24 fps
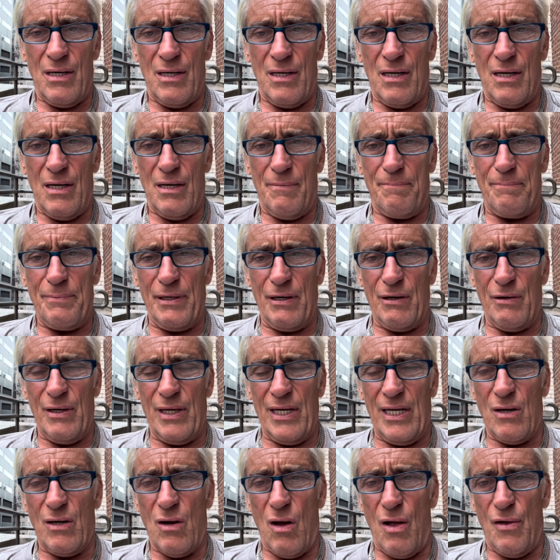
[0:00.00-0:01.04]
a
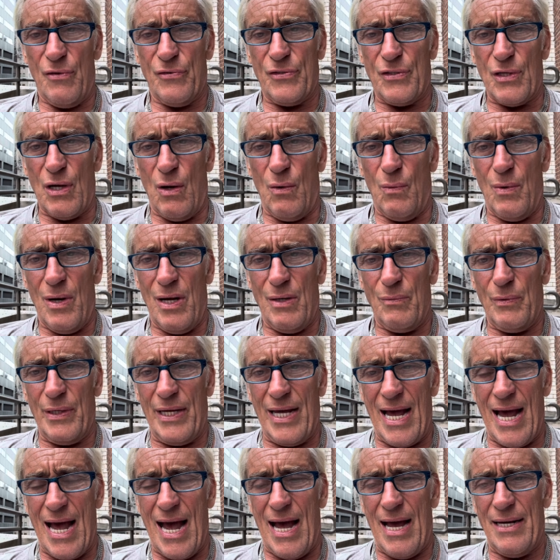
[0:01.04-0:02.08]
period also when we
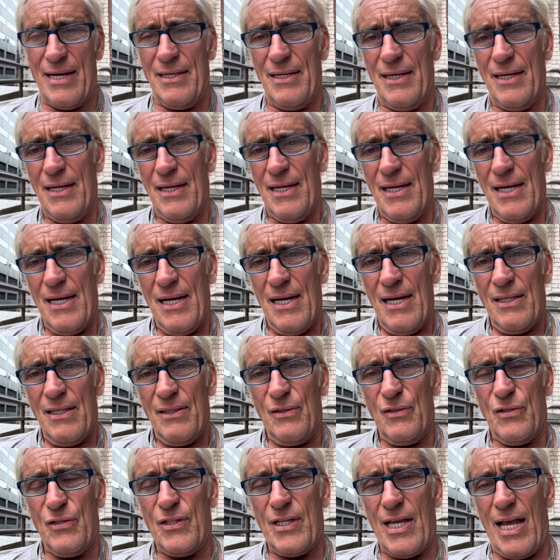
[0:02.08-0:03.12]
had
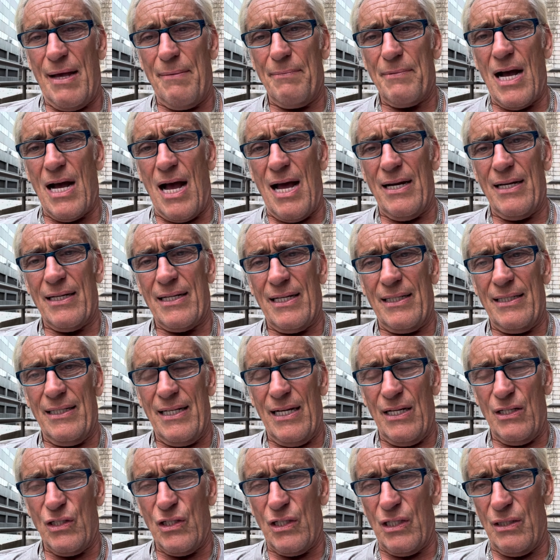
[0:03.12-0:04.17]
the same kind of
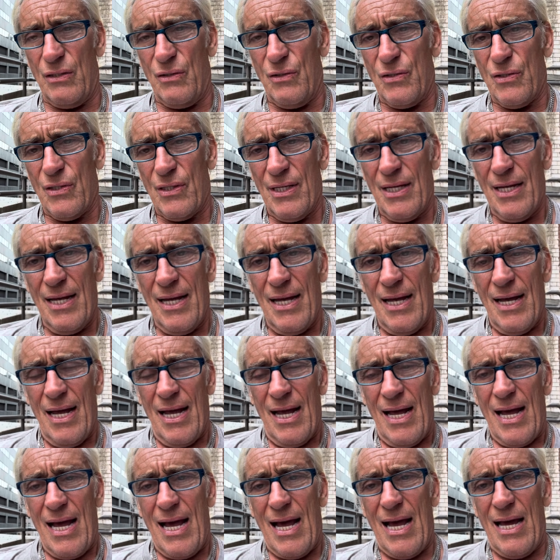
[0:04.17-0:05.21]
conditions,
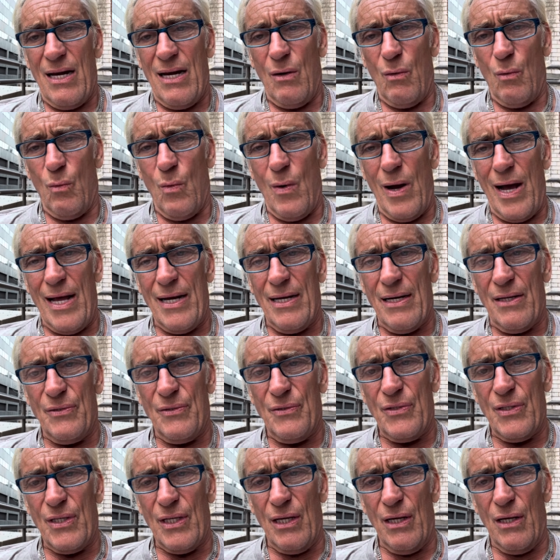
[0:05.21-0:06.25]
and it went
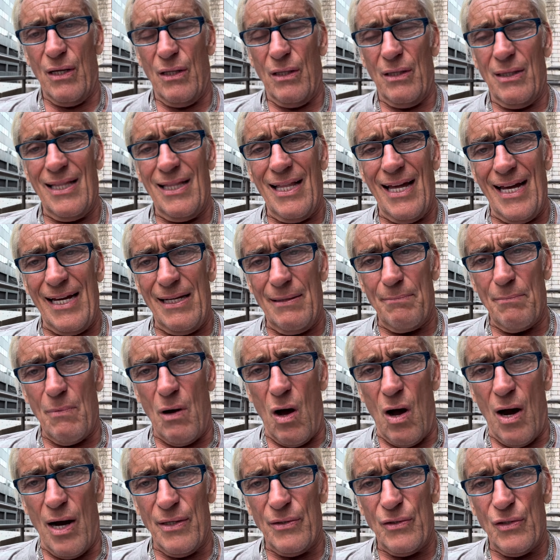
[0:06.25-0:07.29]
until late
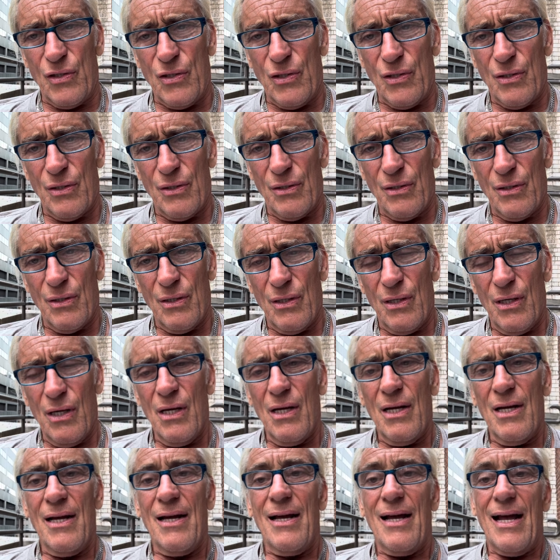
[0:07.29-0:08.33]
March.
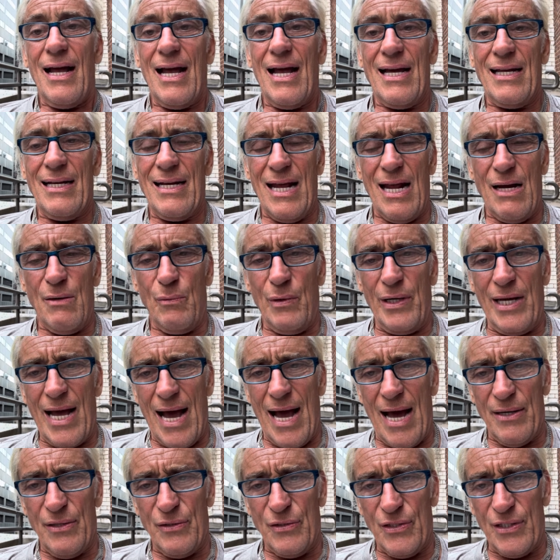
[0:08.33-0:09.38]
And then we
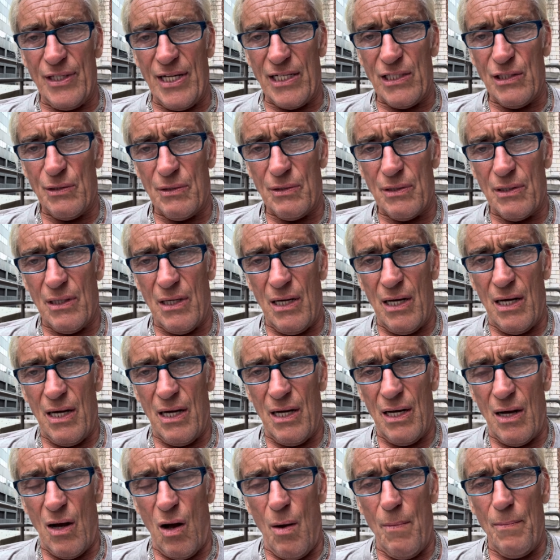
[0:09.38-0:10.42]
had a
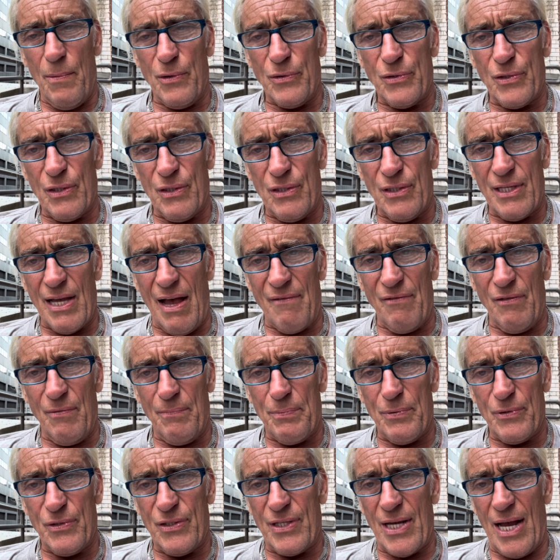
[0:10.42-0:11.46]
almost a
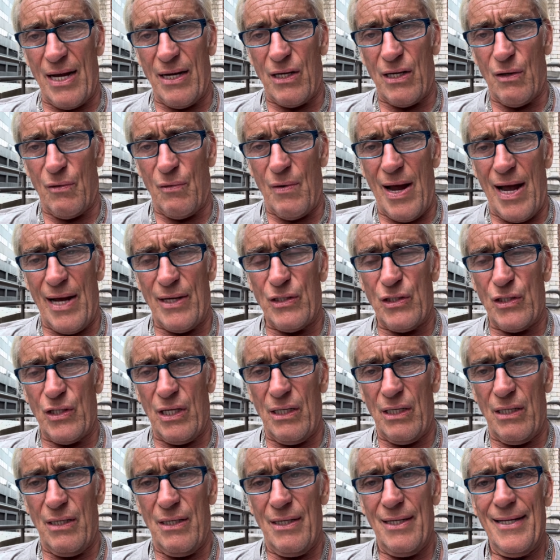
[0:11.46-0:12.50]
7%
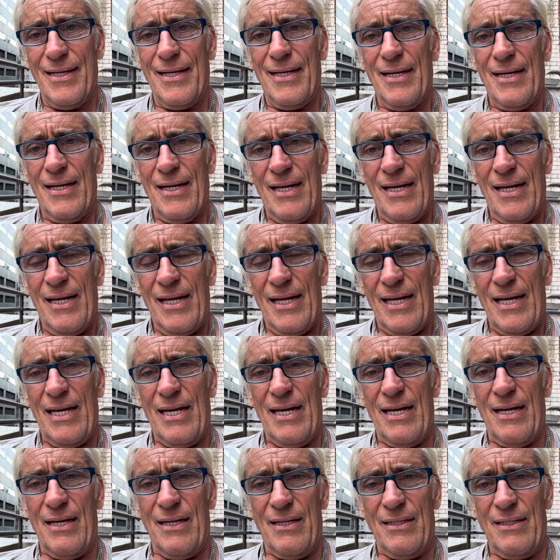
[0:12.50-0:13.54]
correction
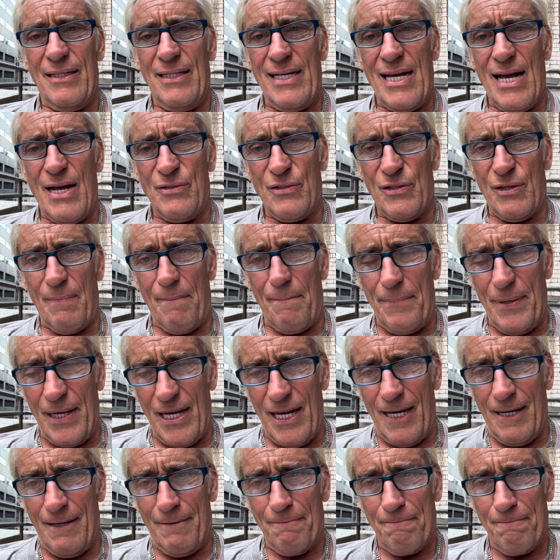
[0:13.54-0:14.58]
in the S&P.